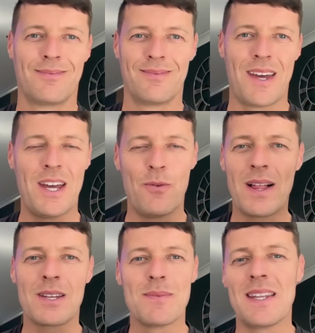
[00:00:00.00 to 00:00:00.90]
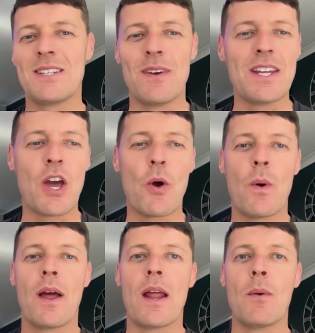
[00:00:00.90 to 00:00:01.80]
Hey, welcome to this
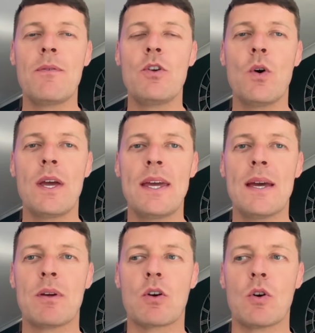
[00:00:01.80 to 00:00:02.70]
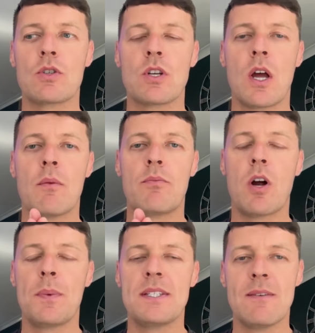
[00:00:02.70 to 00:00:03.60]
video. Now, if you're here because
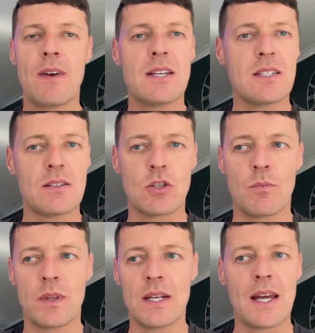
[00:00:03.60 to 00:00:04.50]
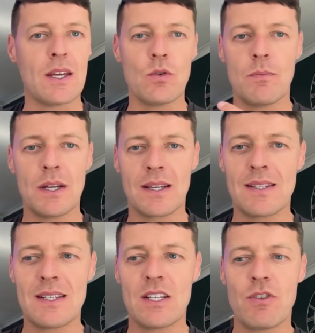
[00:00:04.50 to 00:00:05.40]
property investing is something that you've been
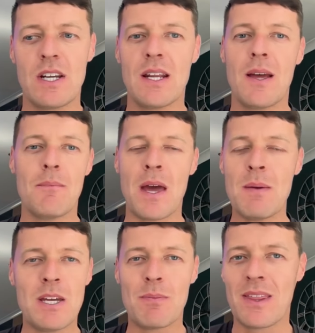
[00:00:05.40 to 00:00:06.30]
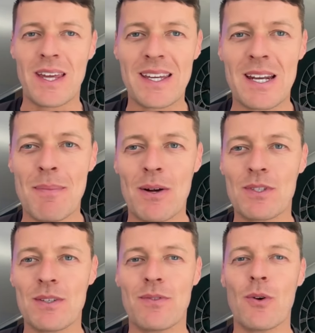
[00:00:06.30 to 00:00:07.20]
considering, maybe you've been thinking
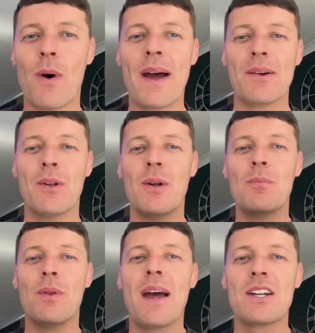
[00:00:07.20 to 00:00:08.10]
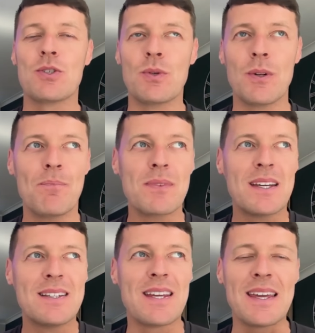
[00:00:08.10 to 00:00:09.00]
about it for a while, but the actual
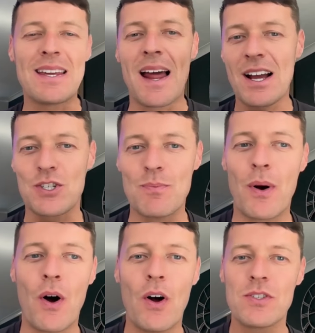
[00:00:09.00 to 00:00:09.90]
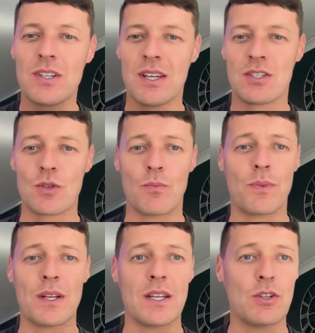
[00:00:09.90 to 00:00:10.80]
taking action part is
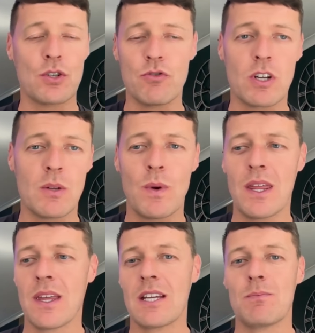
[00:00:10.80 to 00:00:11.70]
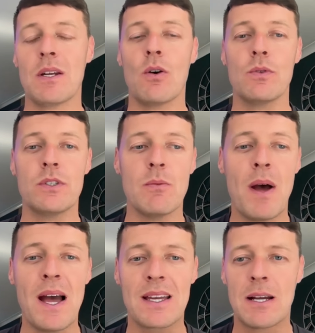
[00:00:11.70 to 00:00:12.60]
something that you're struggling with, has been holding you
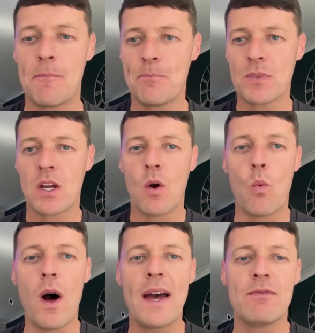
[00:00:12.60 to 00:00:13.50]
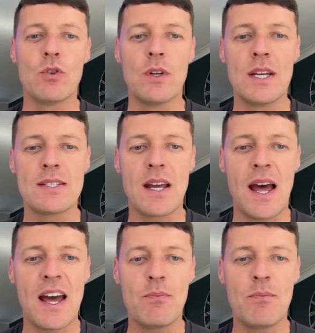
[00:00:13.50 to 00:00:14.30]
back. What I've done is I've